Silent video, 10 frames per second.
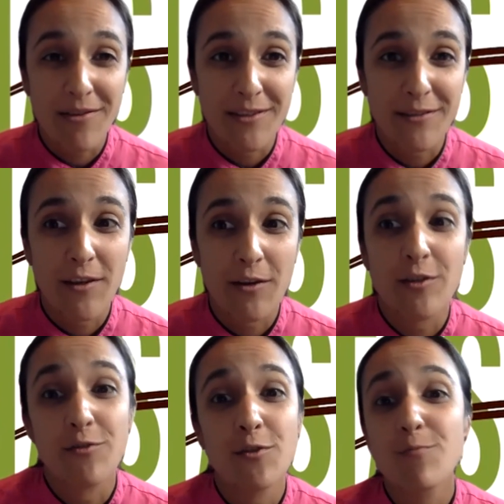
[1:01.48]
this field,
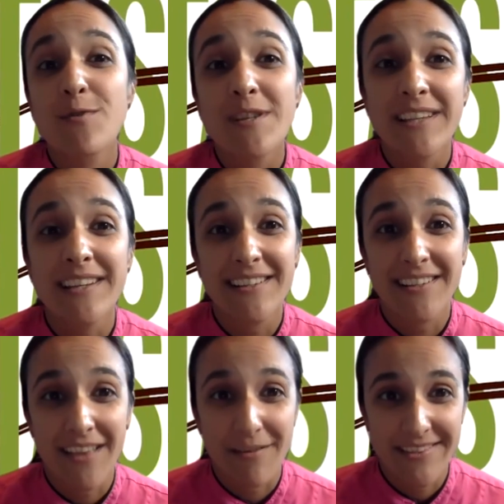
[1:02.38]
you do really need
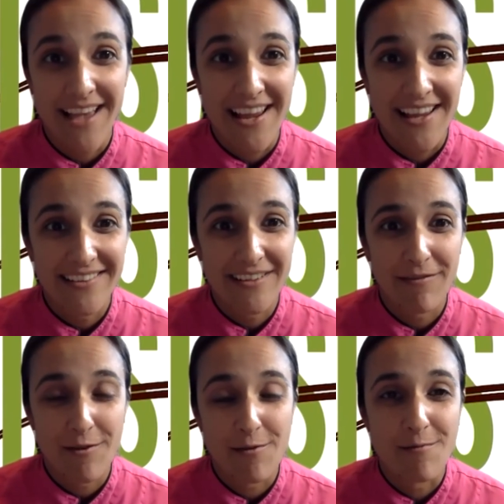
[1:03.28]
to love science if
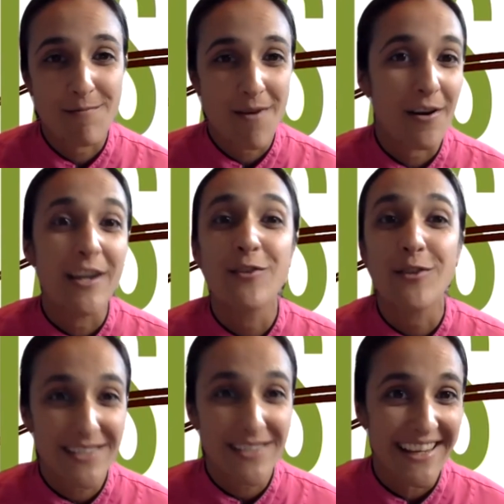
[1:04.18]
you are
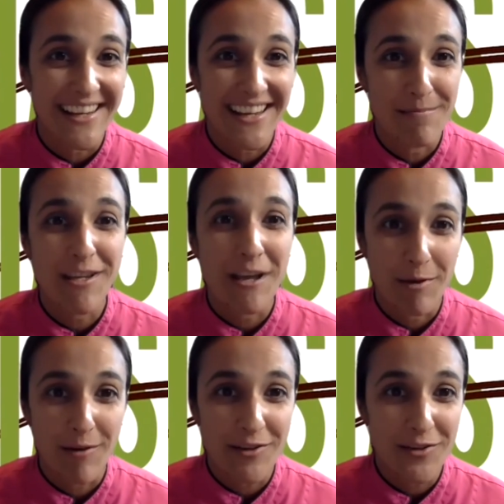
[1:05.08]
interested in
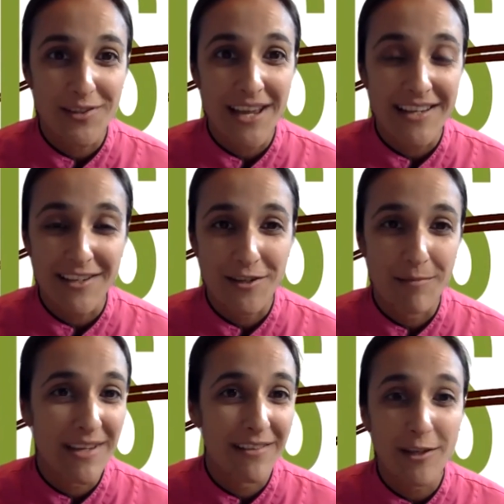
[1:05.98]
becoming a registered dietitian
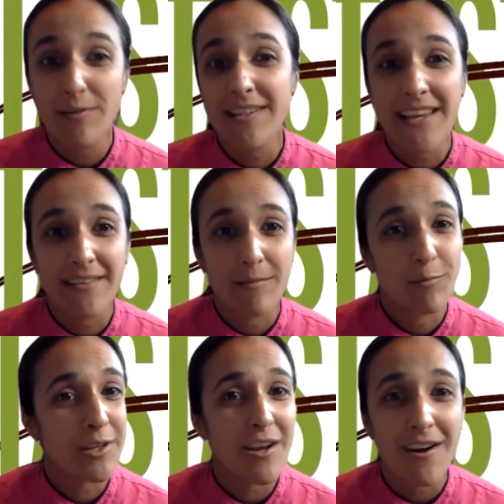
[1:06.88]
because you have to take some
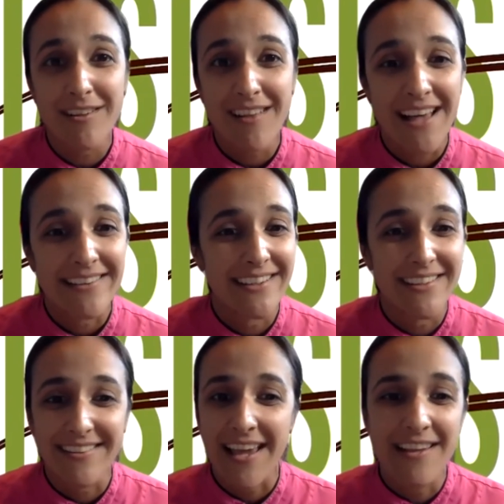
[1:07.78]
really hard
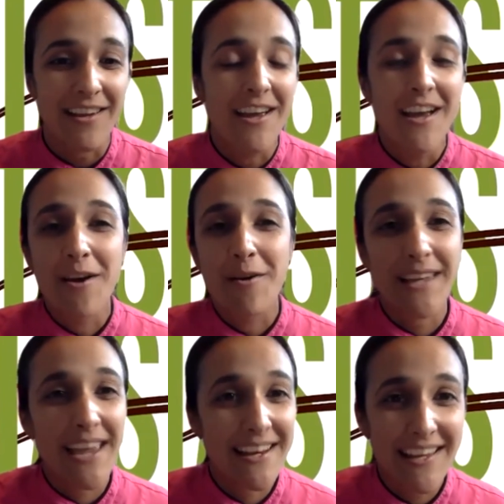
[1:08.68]
classes like
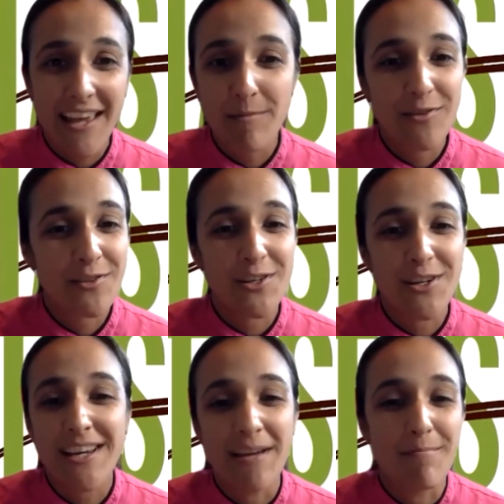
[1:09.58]
organic
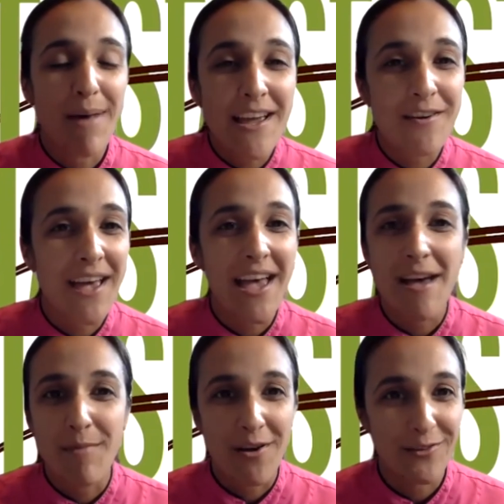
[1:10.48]
chemistry and
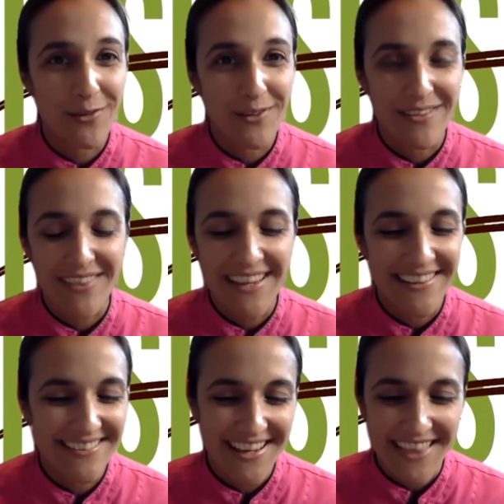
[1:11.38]
biochem, all sorts of
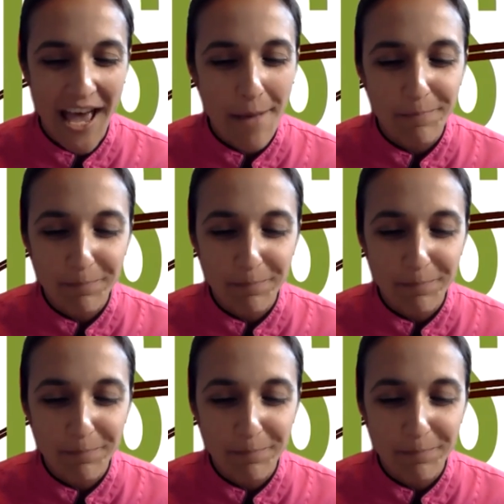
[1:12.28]
things like that.